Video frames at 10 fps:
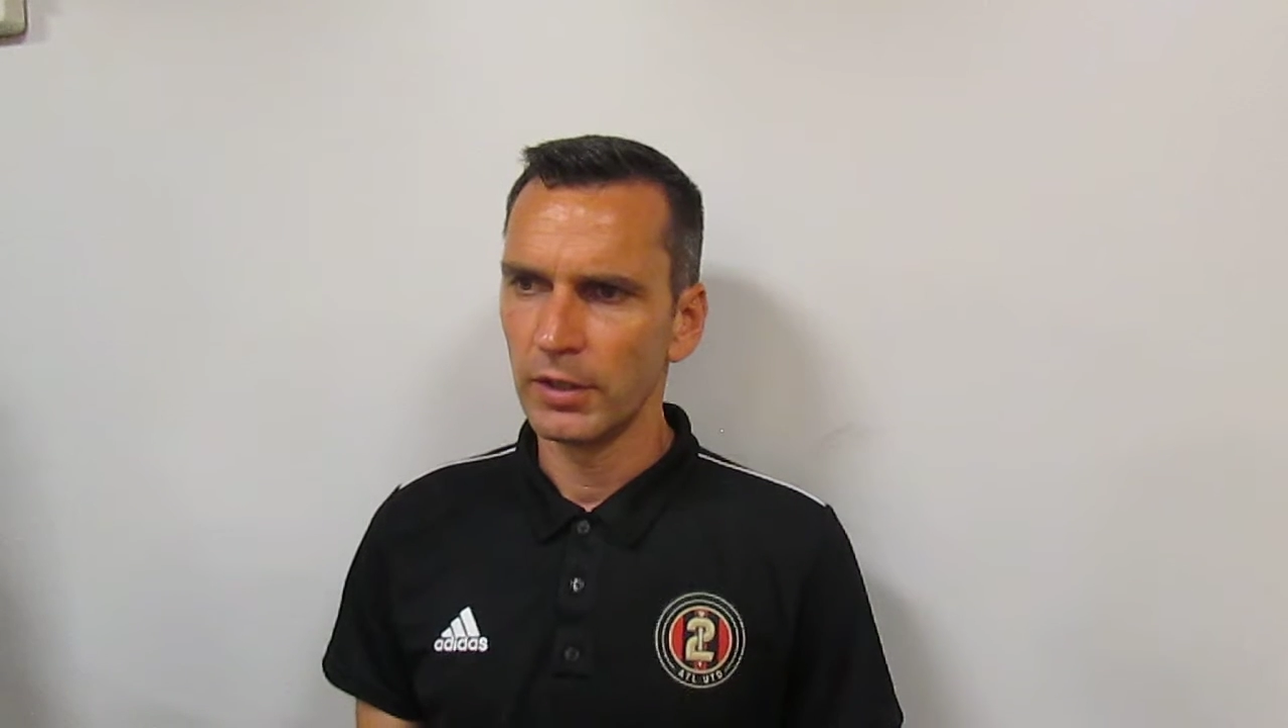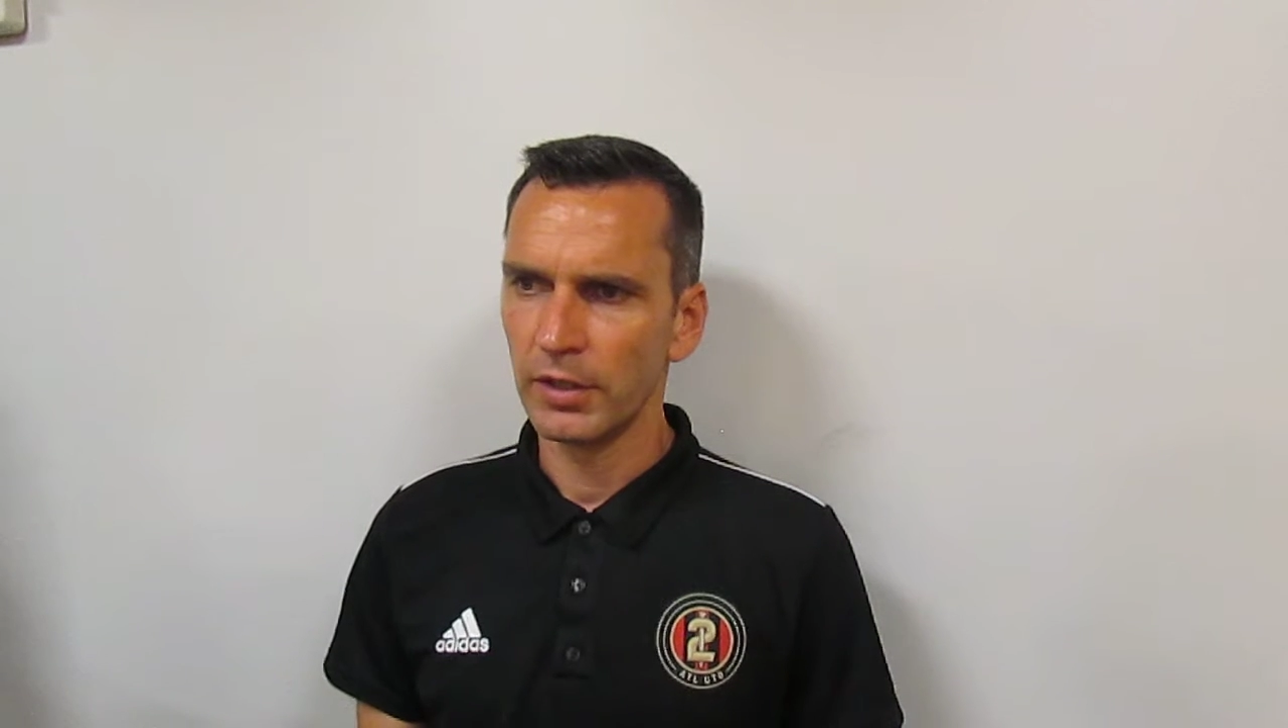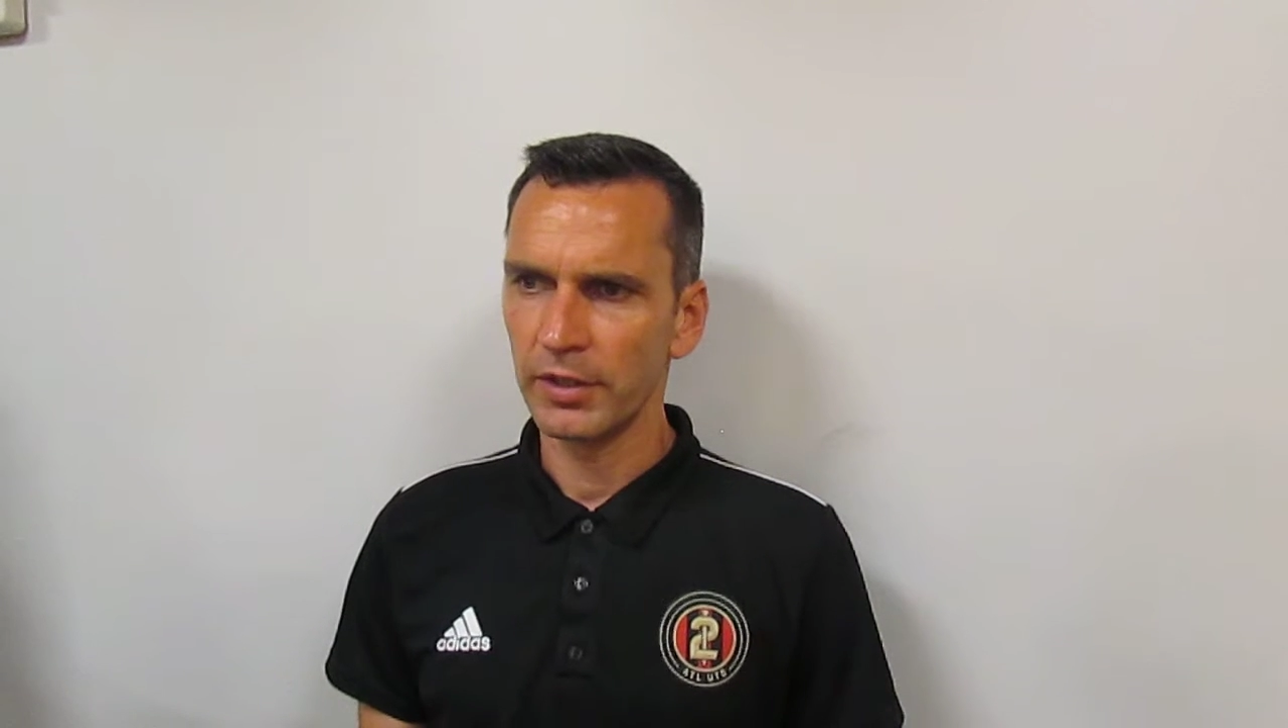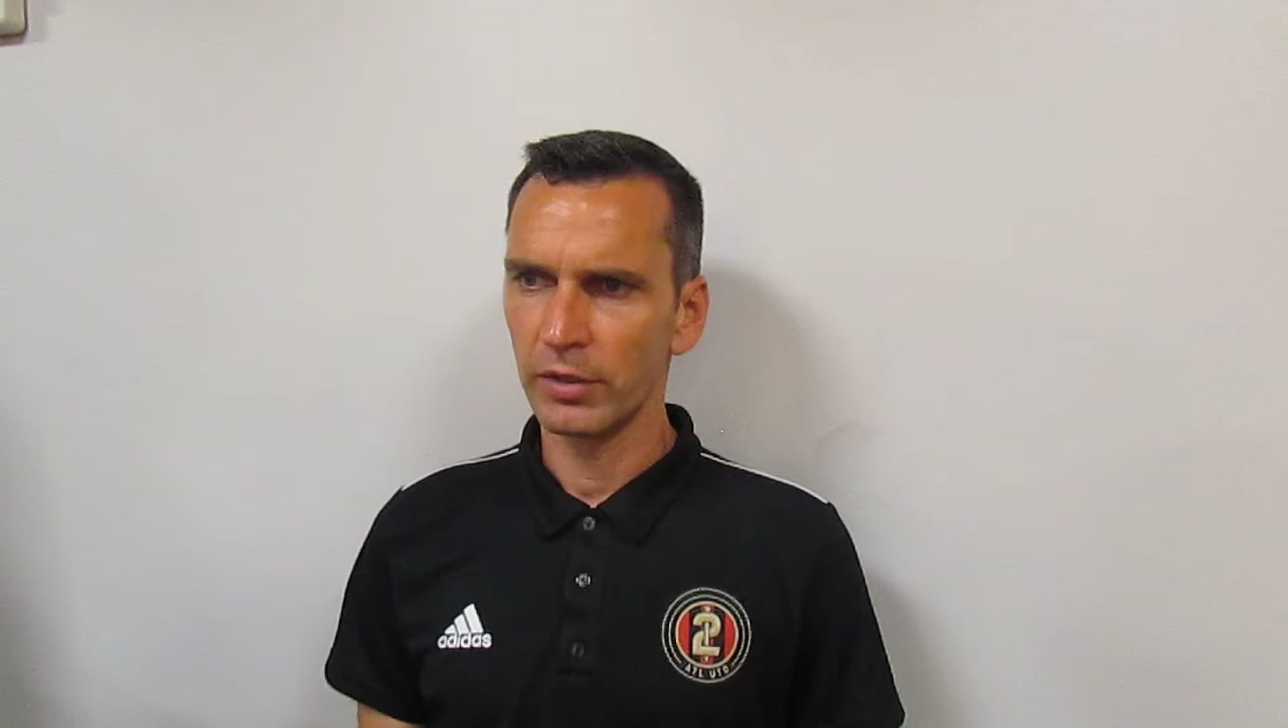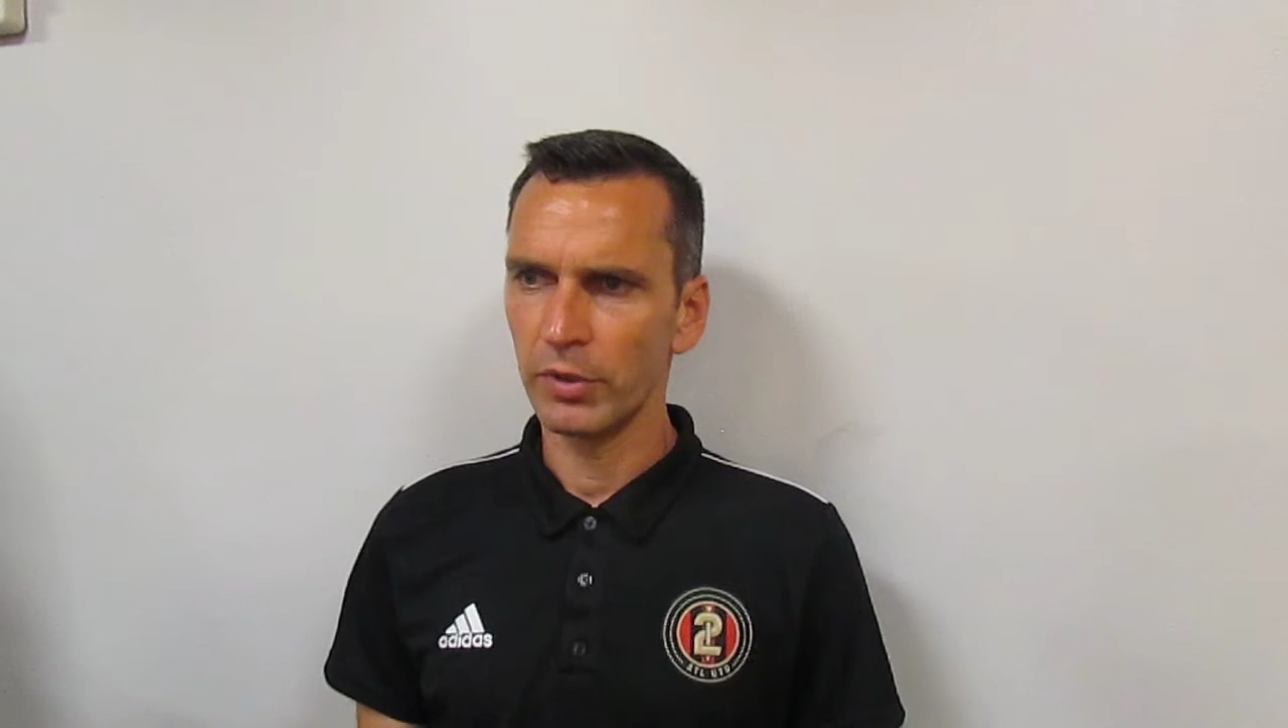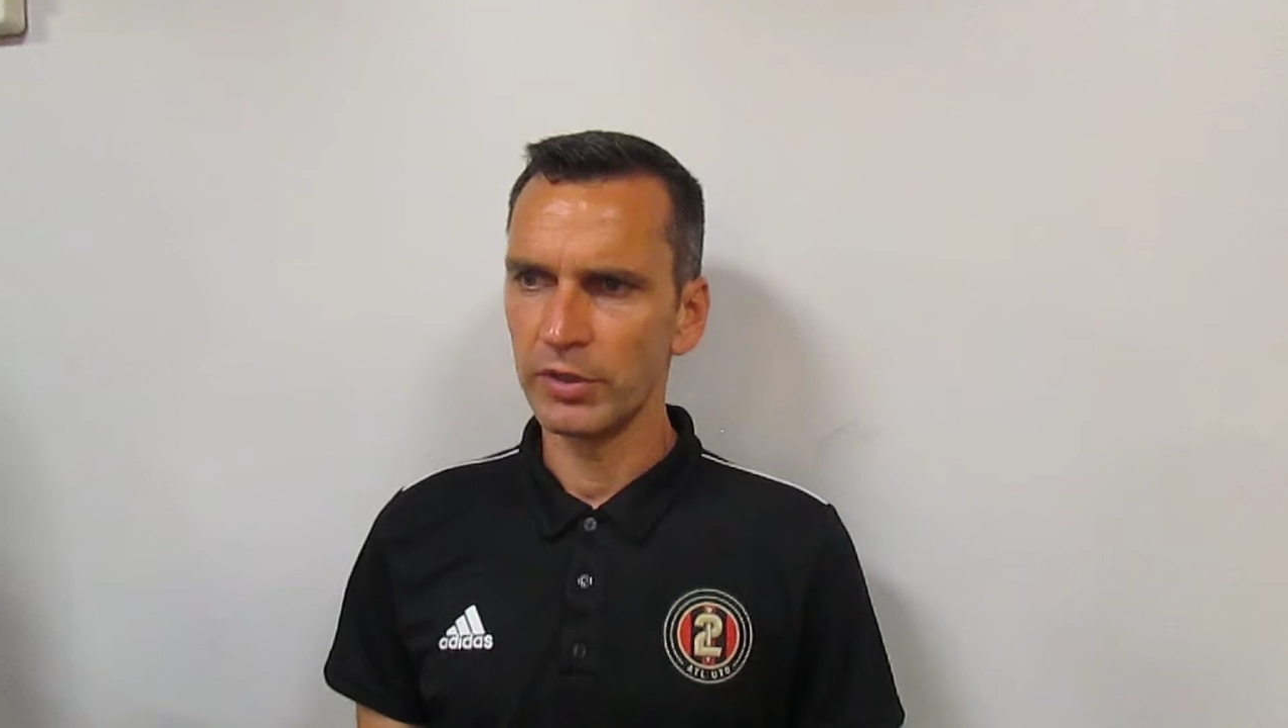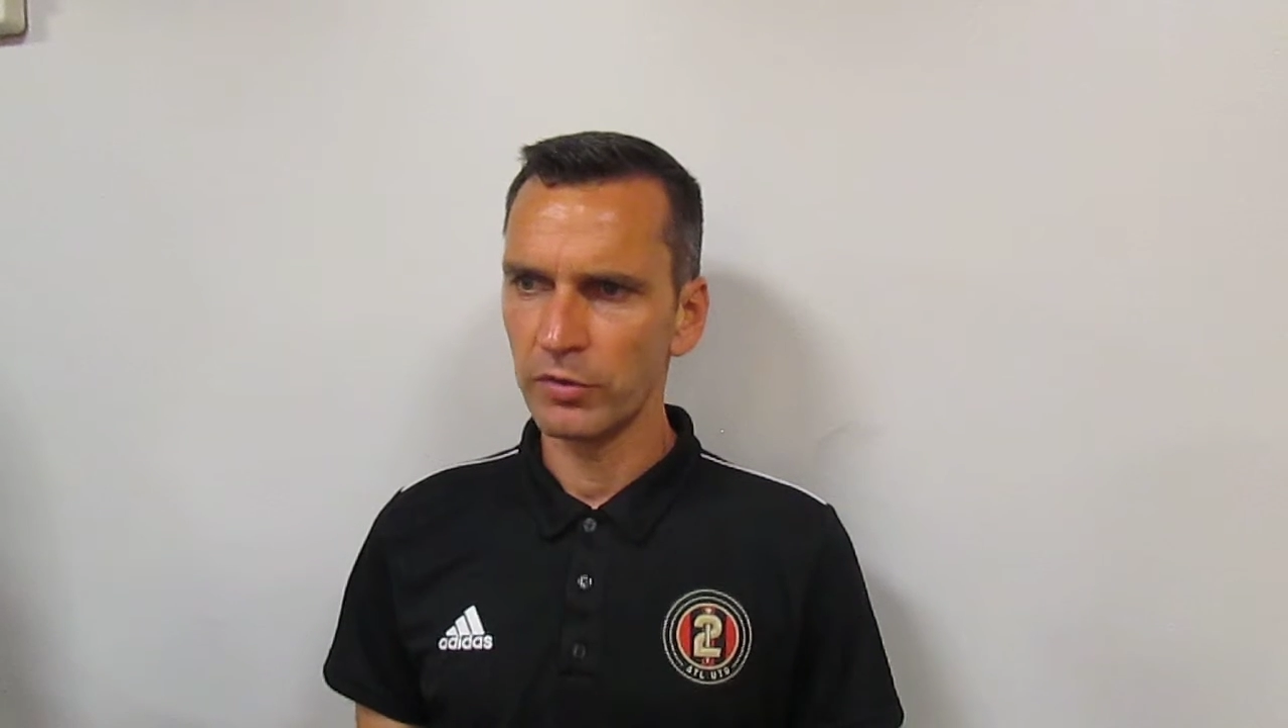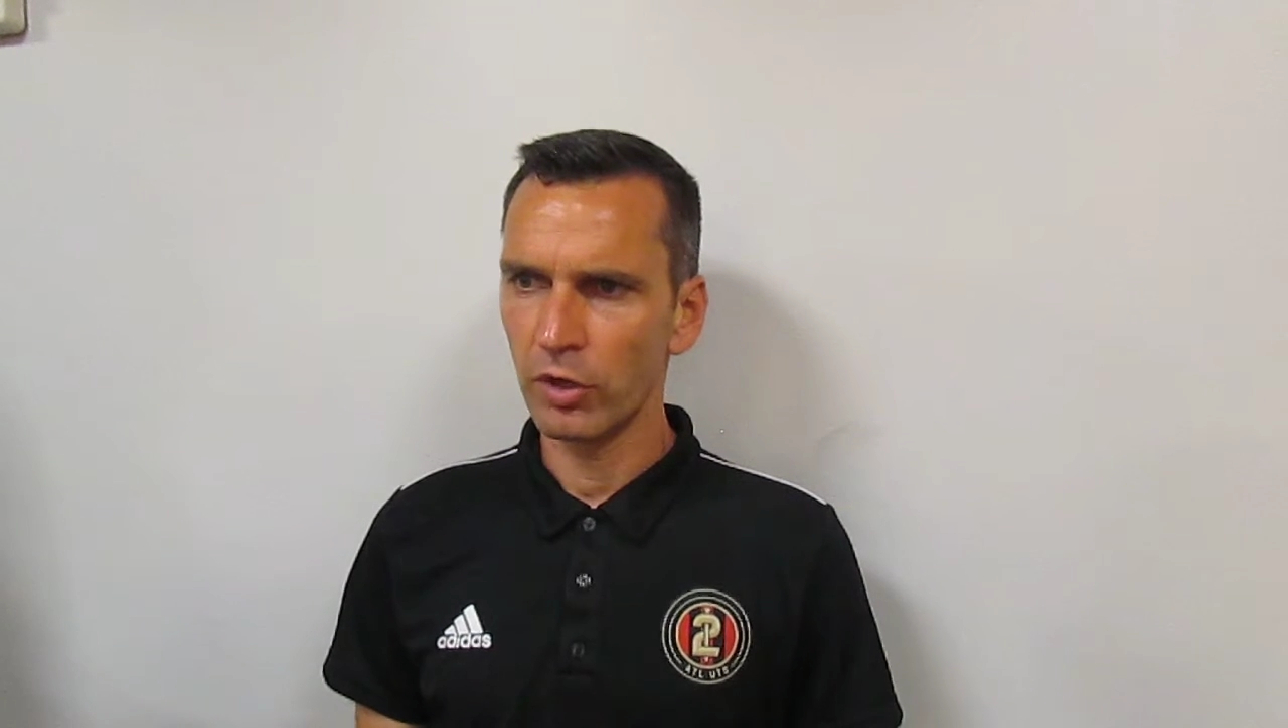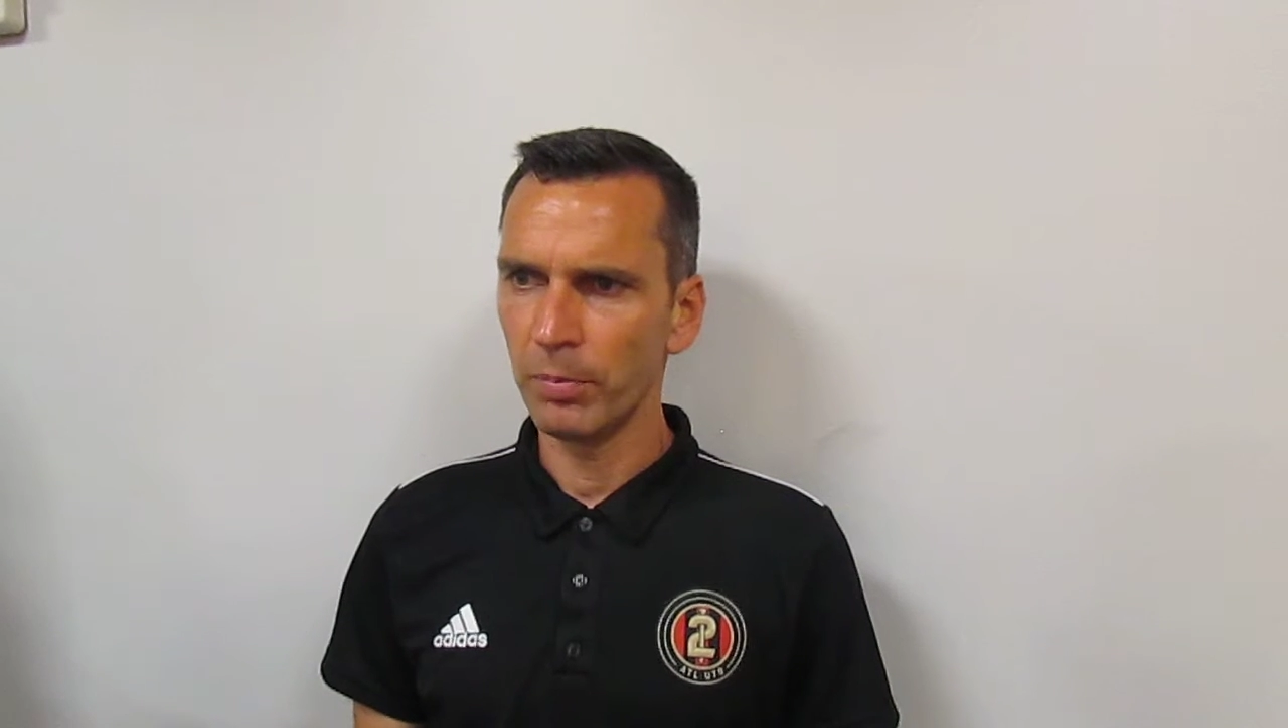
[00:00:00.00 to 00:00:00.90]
I think when you've got